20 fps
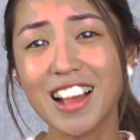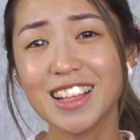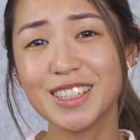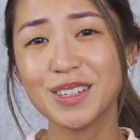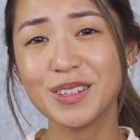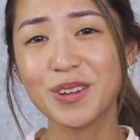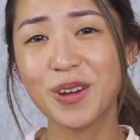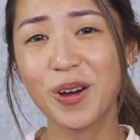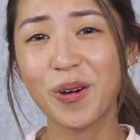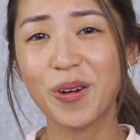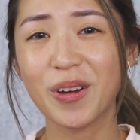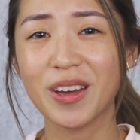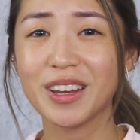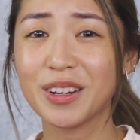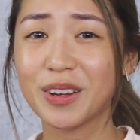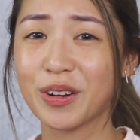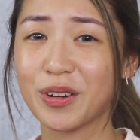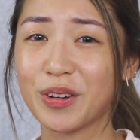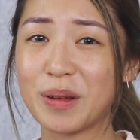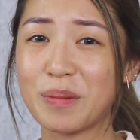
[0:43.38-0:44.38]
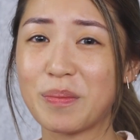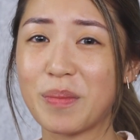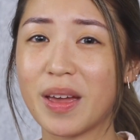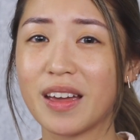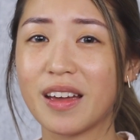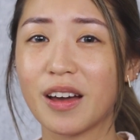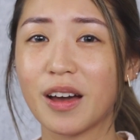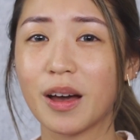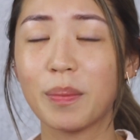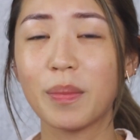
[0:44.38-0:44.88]
As you know, in Korean
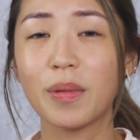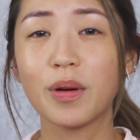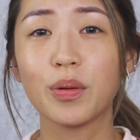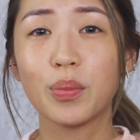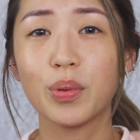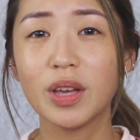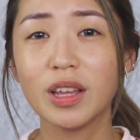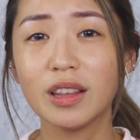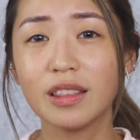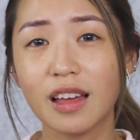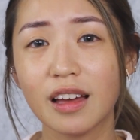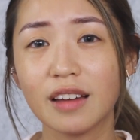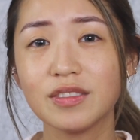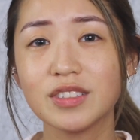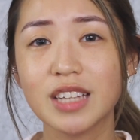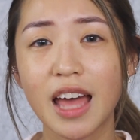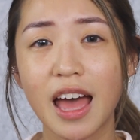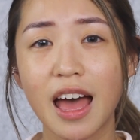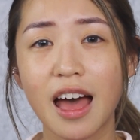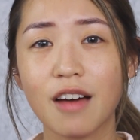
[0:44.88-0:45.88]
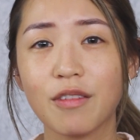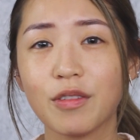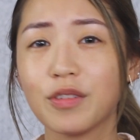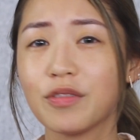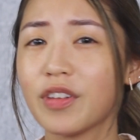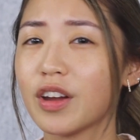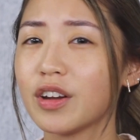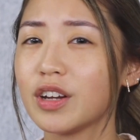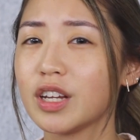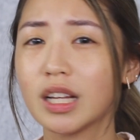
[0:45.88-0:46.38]
makeup, we love to have a
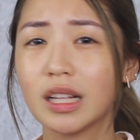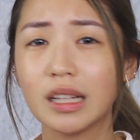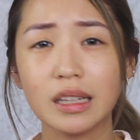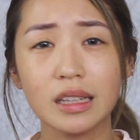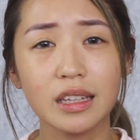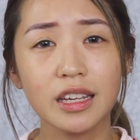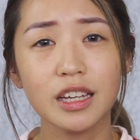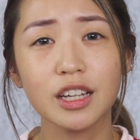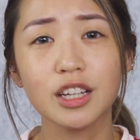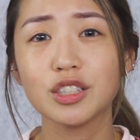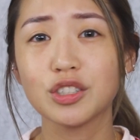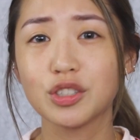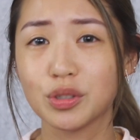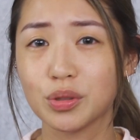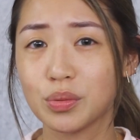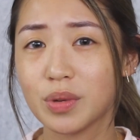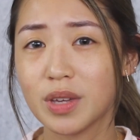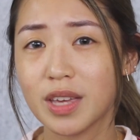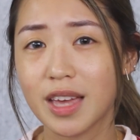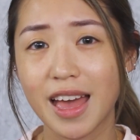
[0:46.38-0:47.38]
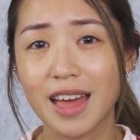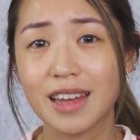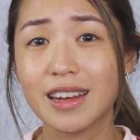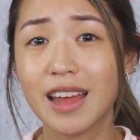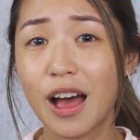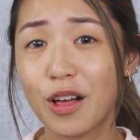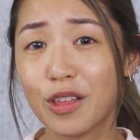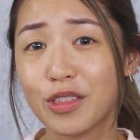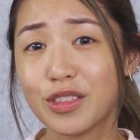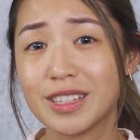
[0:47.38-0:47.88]
very clear, dewy,
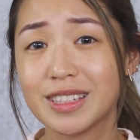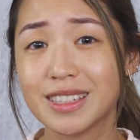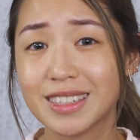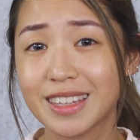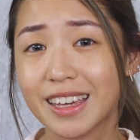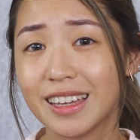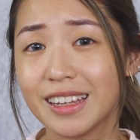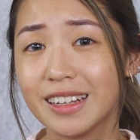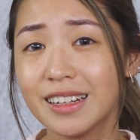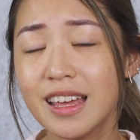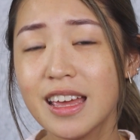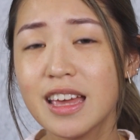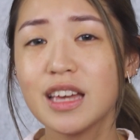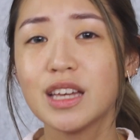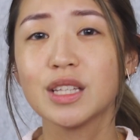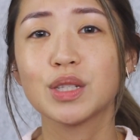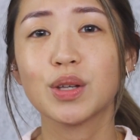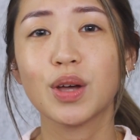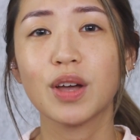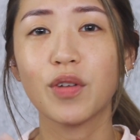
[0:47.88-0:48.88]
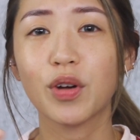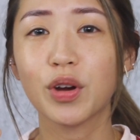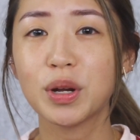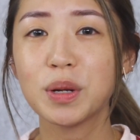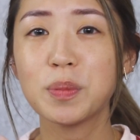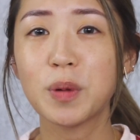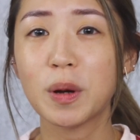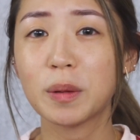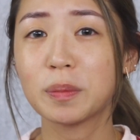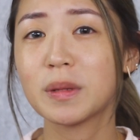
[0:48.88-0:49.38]
and healthy skin. So I've
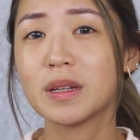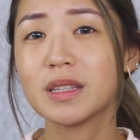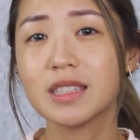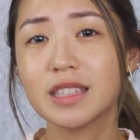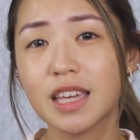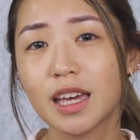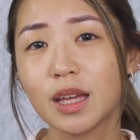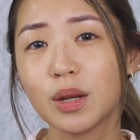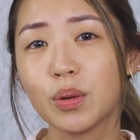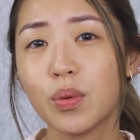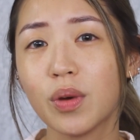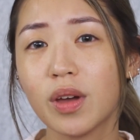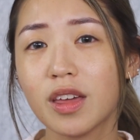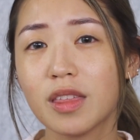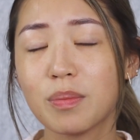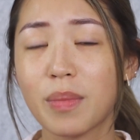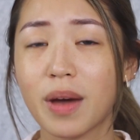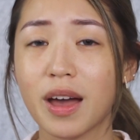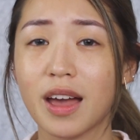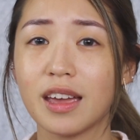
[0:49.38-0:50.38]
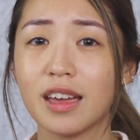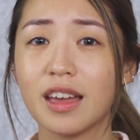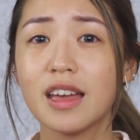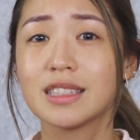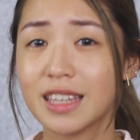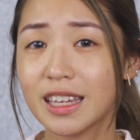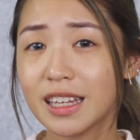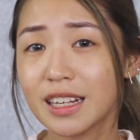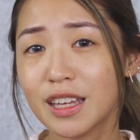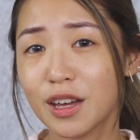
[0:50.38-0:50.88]
already prepped my skin with my
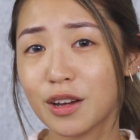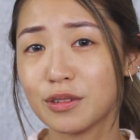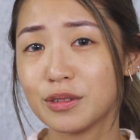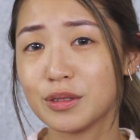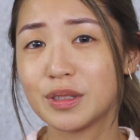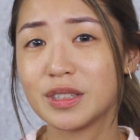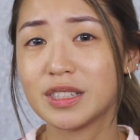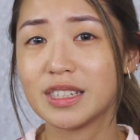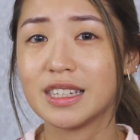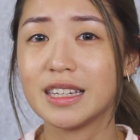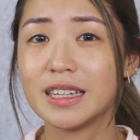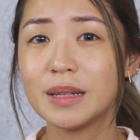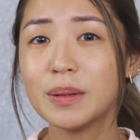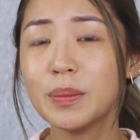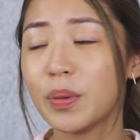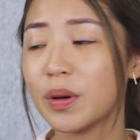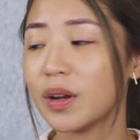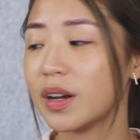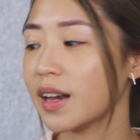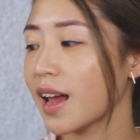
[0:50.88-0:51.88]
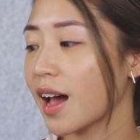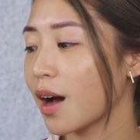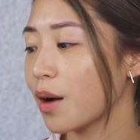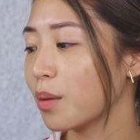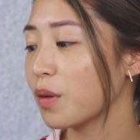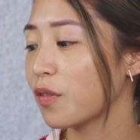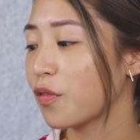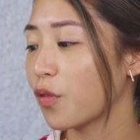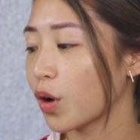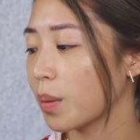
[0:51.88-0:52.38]
skincare routine, but
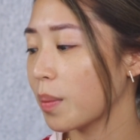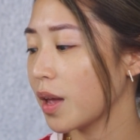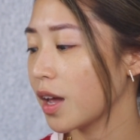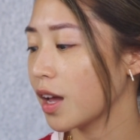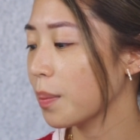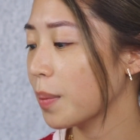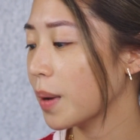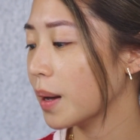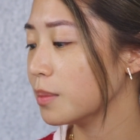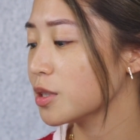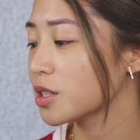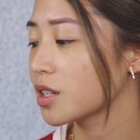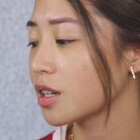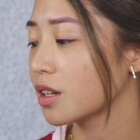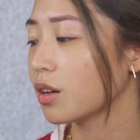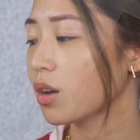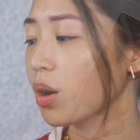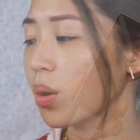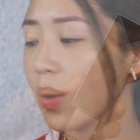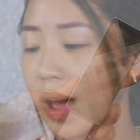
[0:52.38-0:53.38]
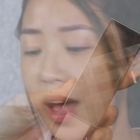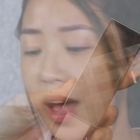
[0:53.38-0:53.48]
now before makeup, I'm just gonna go